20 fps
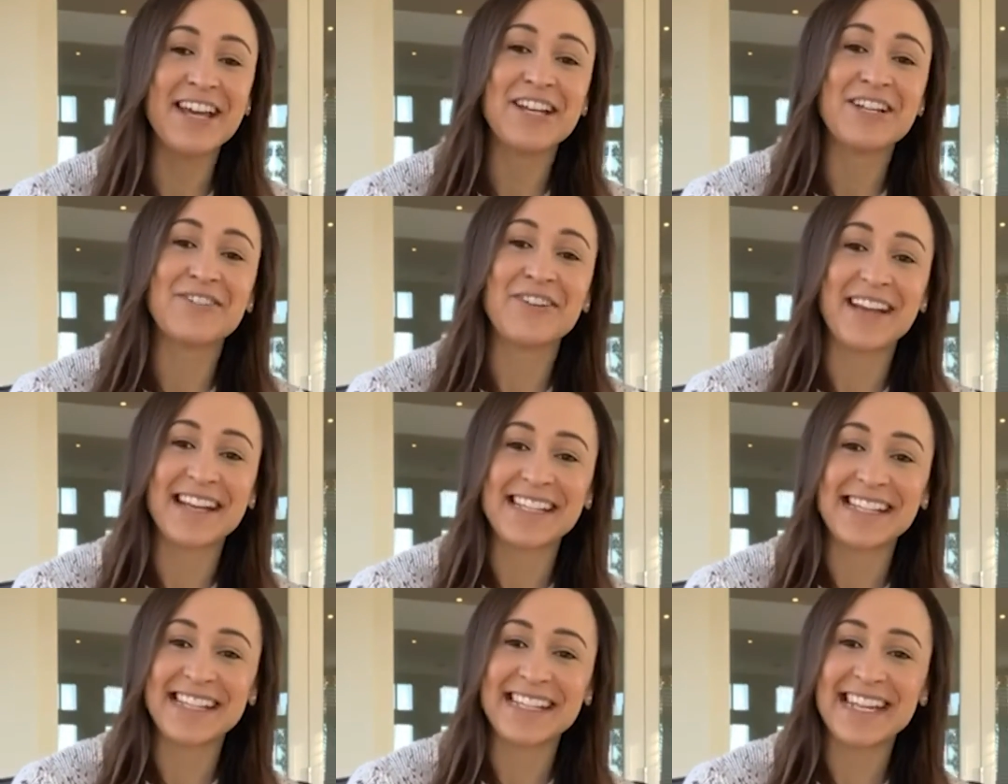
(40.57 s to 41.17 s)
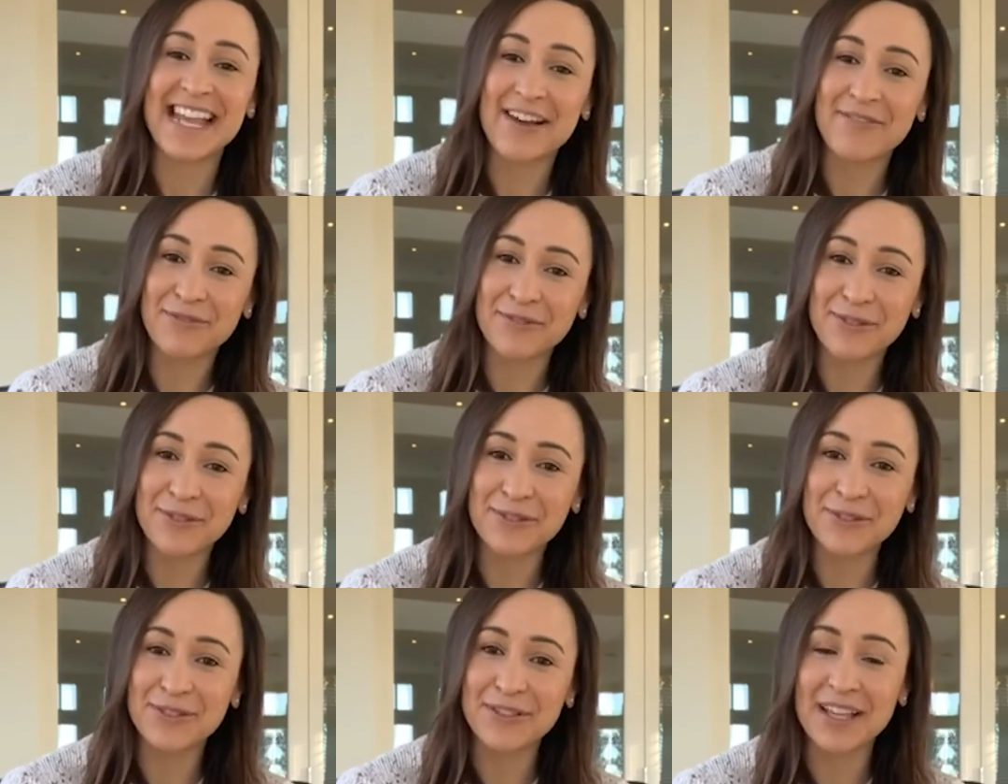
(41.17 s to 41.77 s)
Tracey
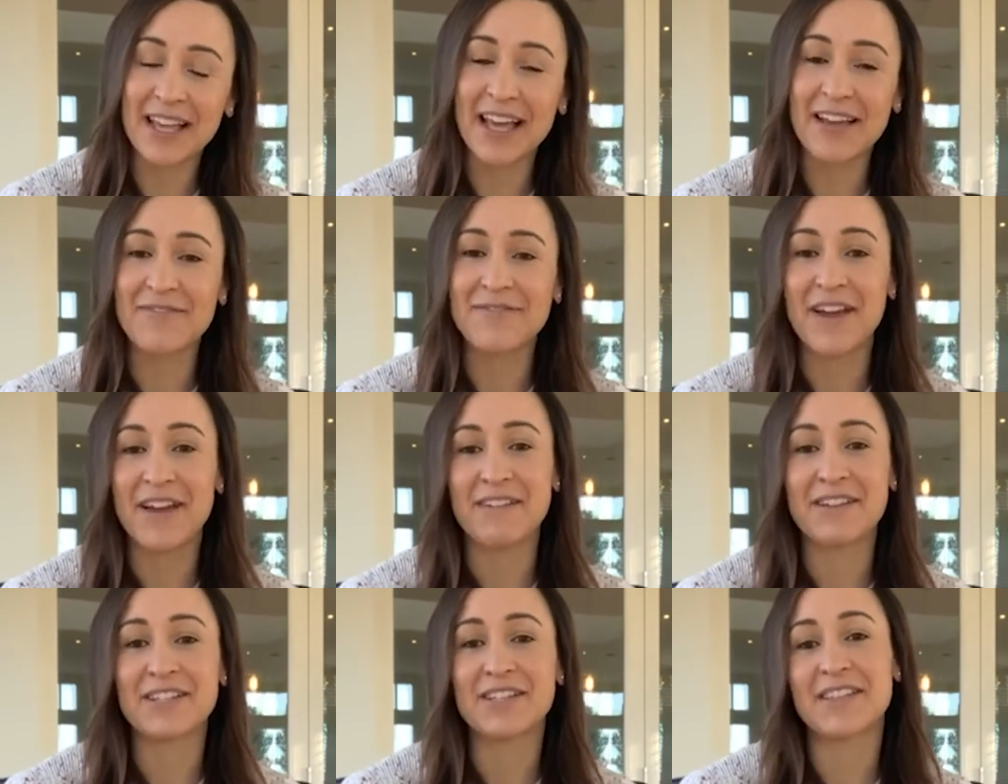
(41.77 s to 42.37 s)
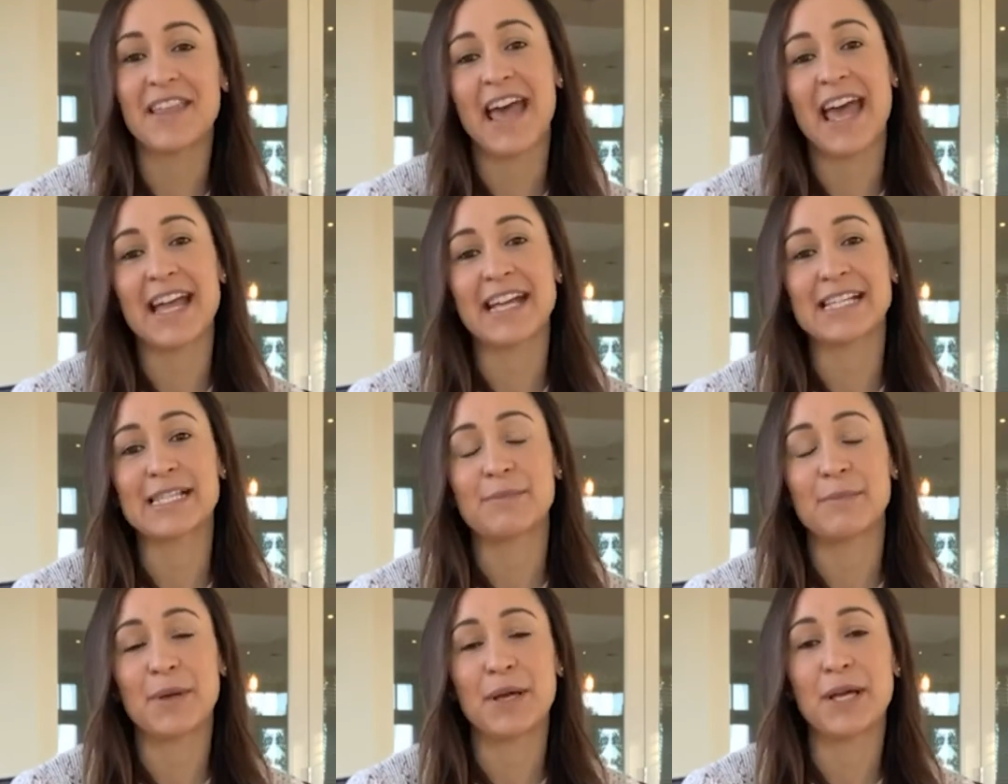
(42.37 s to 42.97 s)
Neville, and various other
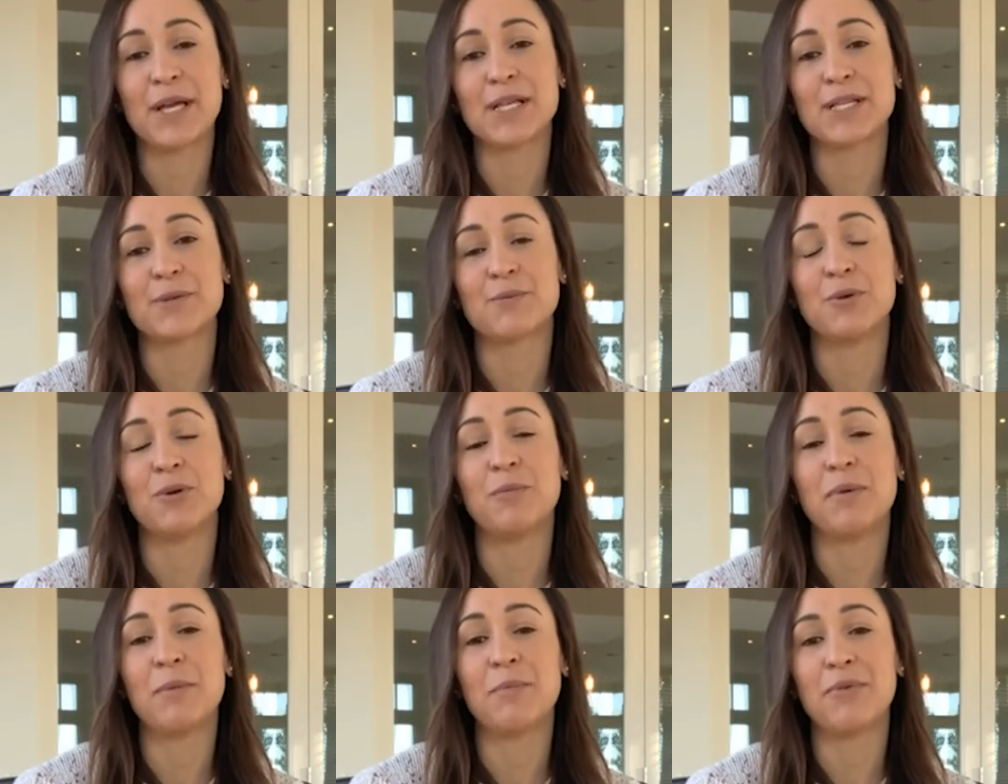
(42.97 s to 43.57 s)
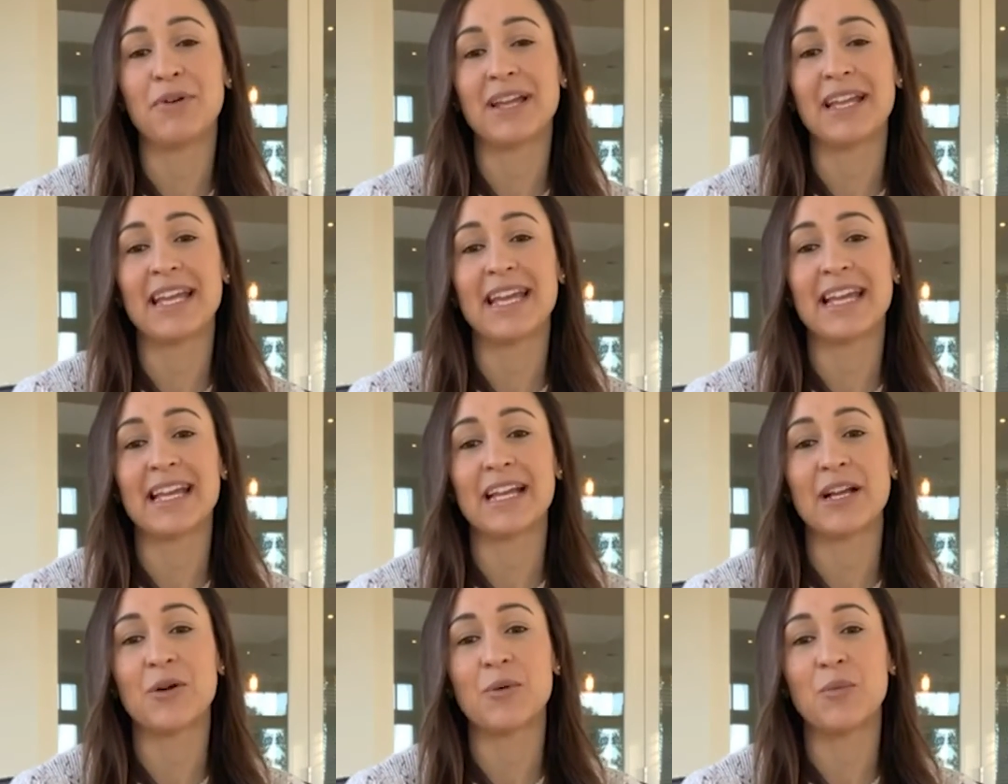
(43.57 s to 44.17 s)
experts will be
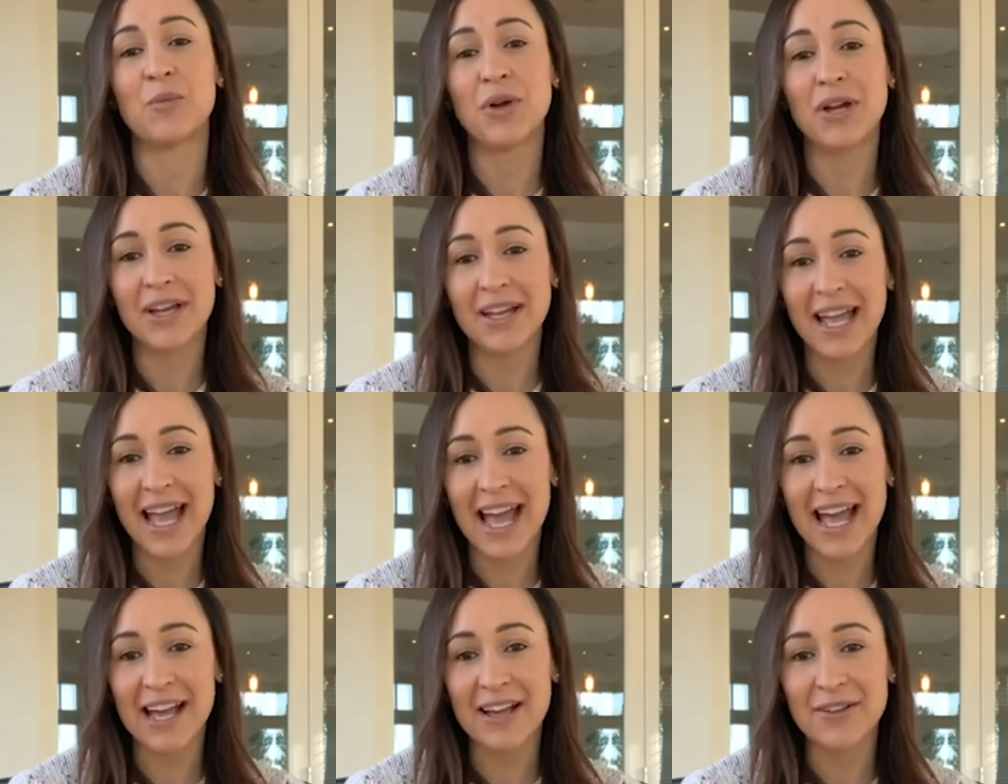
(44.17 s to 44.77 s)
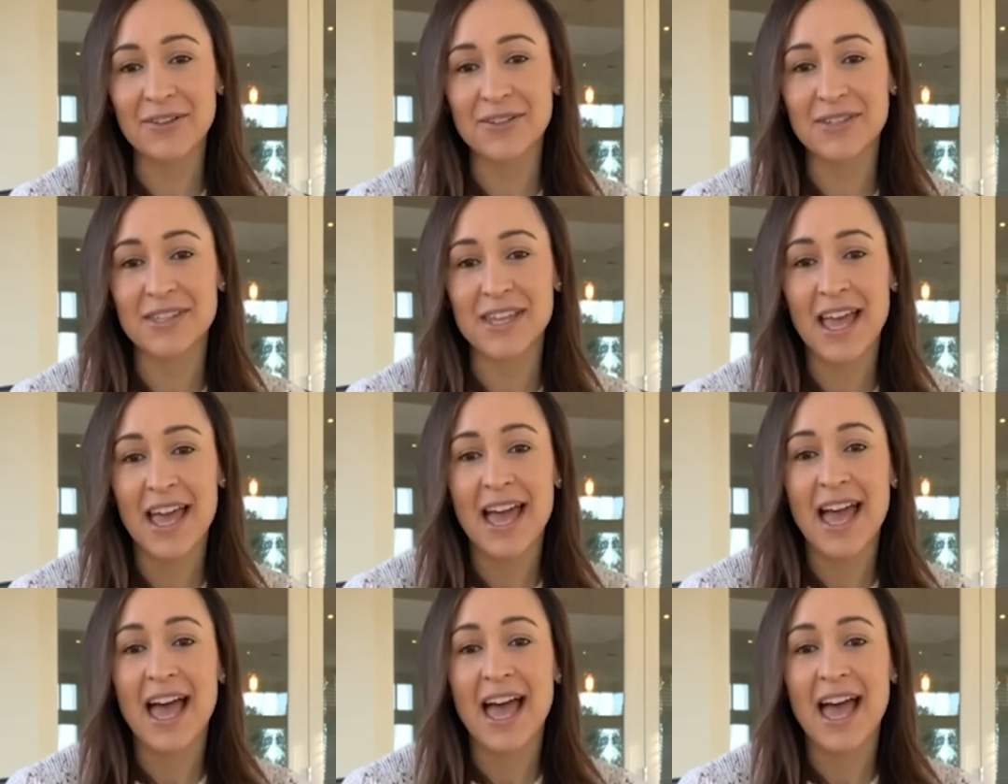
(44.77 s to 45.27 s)
bringing workouts